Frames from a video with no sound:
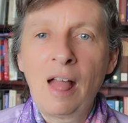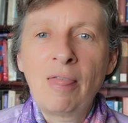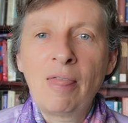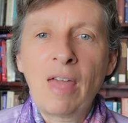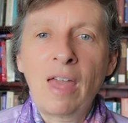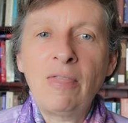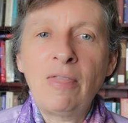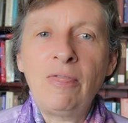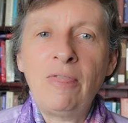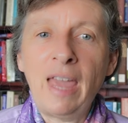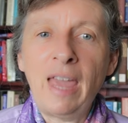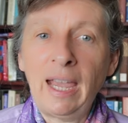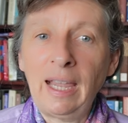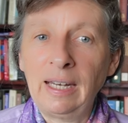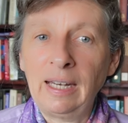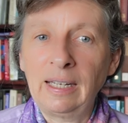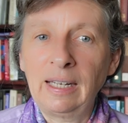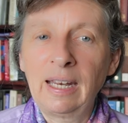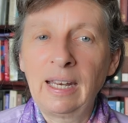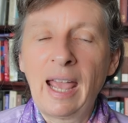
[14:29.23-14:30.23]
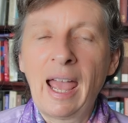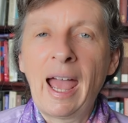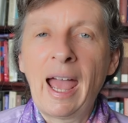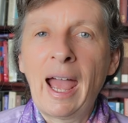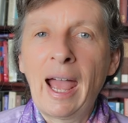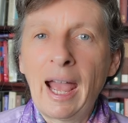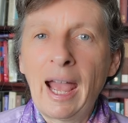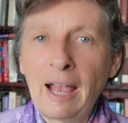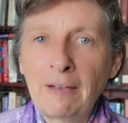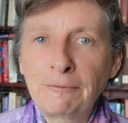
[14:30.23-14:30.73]
They then
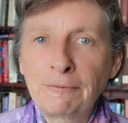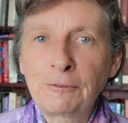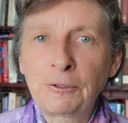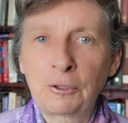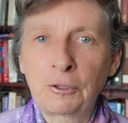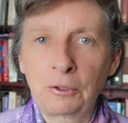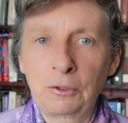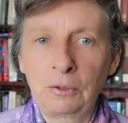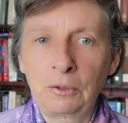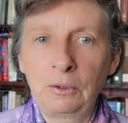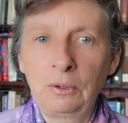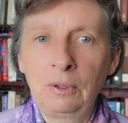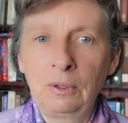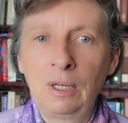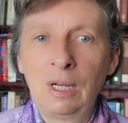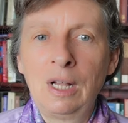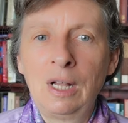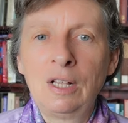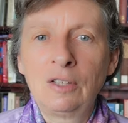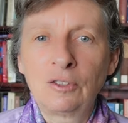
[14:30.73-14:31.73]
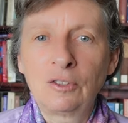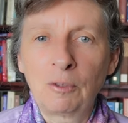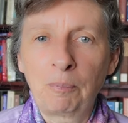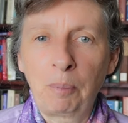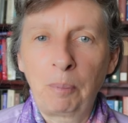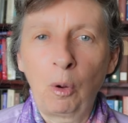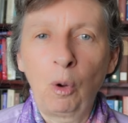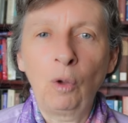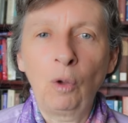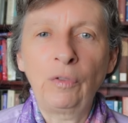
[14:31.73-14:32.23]
have to
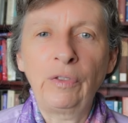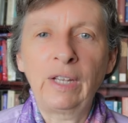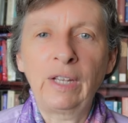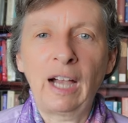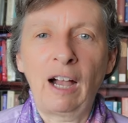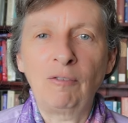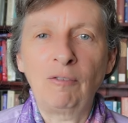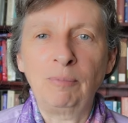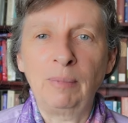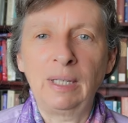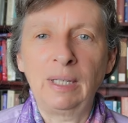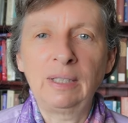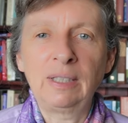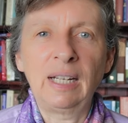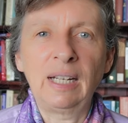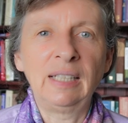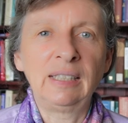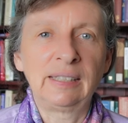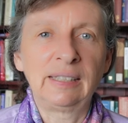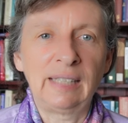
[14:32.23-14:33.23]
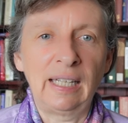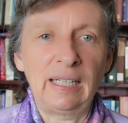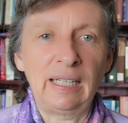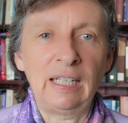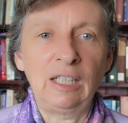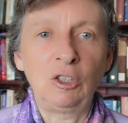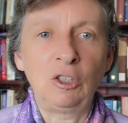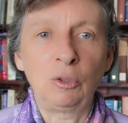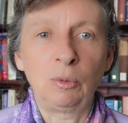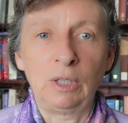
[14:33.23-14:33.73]
support the government in
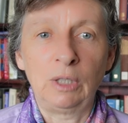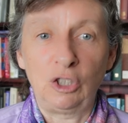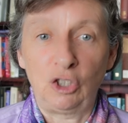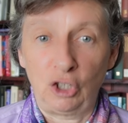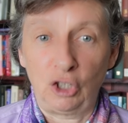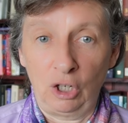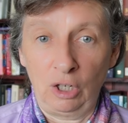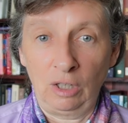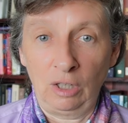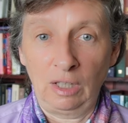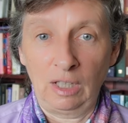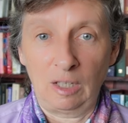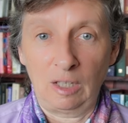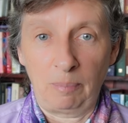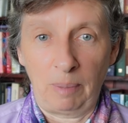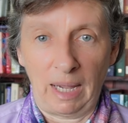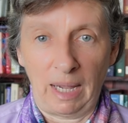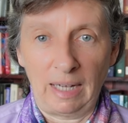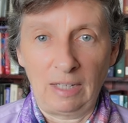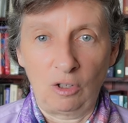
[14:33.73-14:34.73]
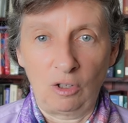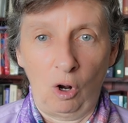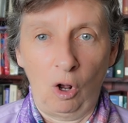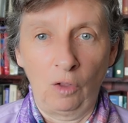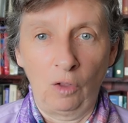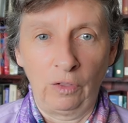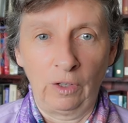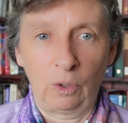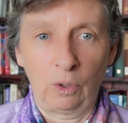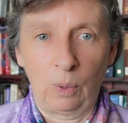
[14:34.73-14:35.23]
seeking to adjourn the debate
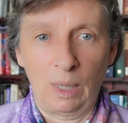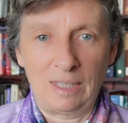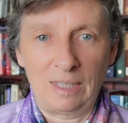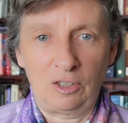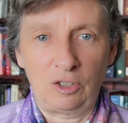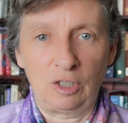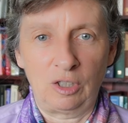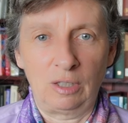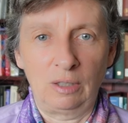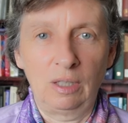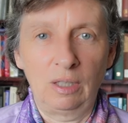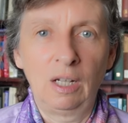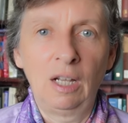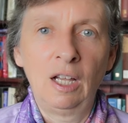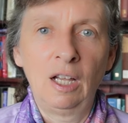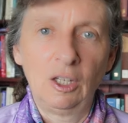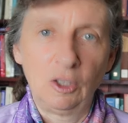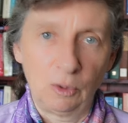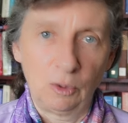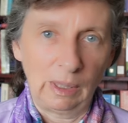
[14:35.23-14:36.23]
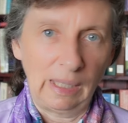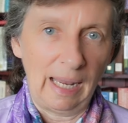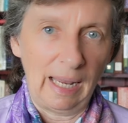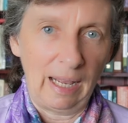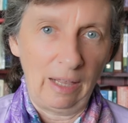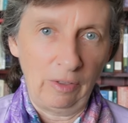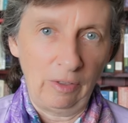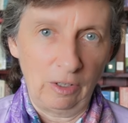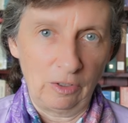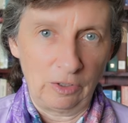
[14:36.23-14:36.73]
on the question to
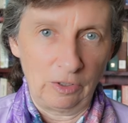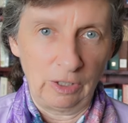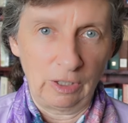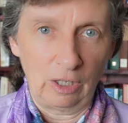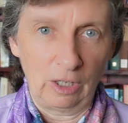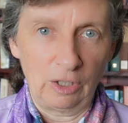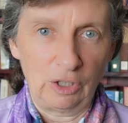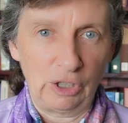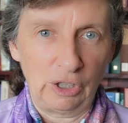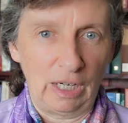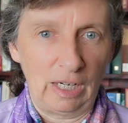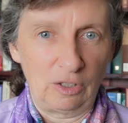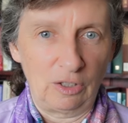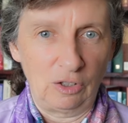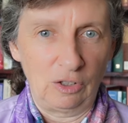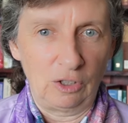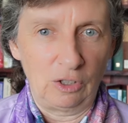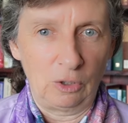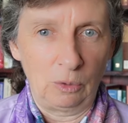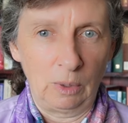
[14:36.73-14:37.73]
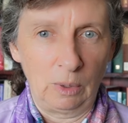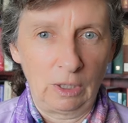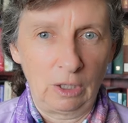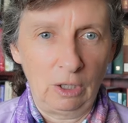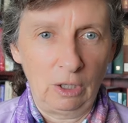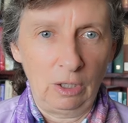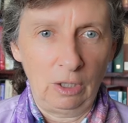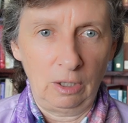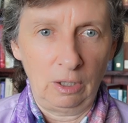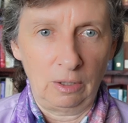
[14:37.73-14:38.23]
allow those negotiations to
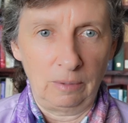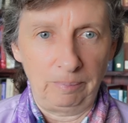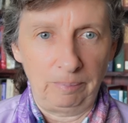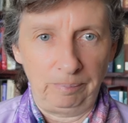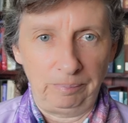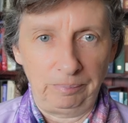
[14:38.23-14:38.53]
occur.